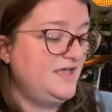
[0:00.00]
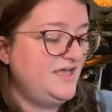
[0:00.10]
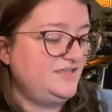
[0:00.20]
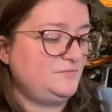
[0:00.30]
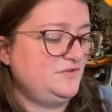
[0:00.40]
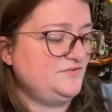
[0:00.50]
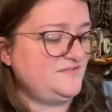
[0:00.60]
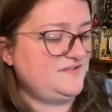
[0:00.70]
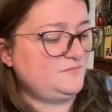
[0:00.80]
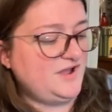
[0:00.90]
it's one of those things
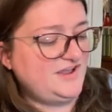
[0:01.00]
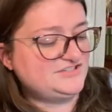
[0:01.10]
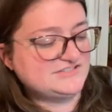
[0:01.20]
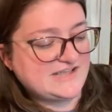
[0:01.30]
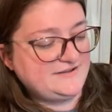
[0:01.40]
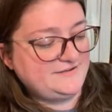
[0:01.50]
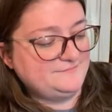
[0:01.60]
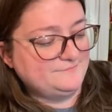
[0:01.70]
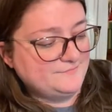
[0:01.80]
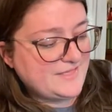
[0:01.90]
where I just kind of,
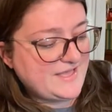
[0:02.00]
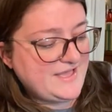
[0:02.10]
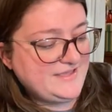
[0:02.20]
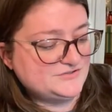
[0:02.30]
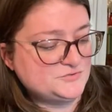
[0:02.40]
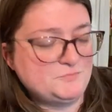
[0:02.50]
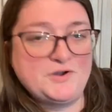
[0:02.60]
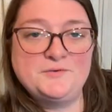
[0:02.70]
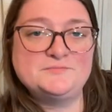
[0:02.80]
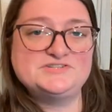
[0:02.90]
I get to a point where
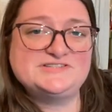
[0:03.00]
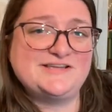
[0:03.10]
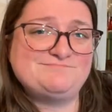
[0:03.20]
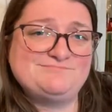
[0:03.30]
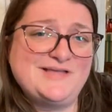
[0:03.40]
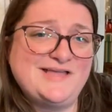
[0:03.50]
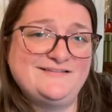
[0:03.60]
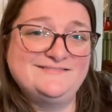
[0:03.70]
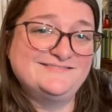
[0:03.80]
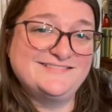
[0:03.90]
I'm just like, meh,
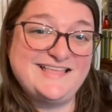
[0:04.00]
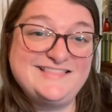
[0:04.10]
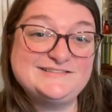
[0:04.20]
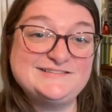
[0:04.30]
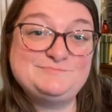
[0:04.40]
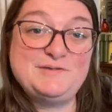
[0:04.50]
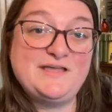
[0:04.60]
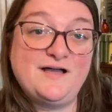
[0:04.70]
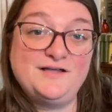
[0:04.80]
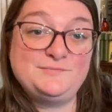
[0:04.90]
this is
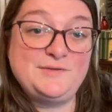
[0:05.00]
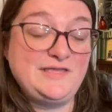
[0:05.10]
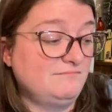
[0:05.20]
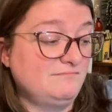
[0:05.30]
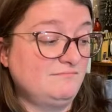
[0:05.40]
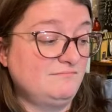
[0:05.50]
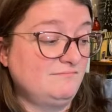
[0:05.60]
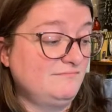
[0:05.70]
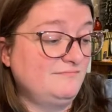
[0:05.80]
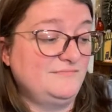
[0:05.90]
beyond me,
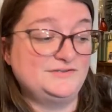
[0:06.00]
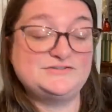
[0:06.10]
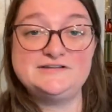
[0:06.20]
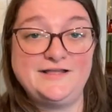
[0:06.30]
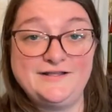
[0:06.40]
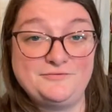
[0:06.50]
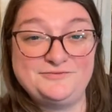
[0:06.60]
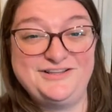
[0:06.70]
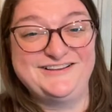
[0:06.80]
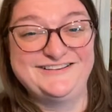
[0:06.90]
so I'm just gonna let
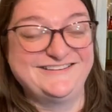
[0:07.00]
it go.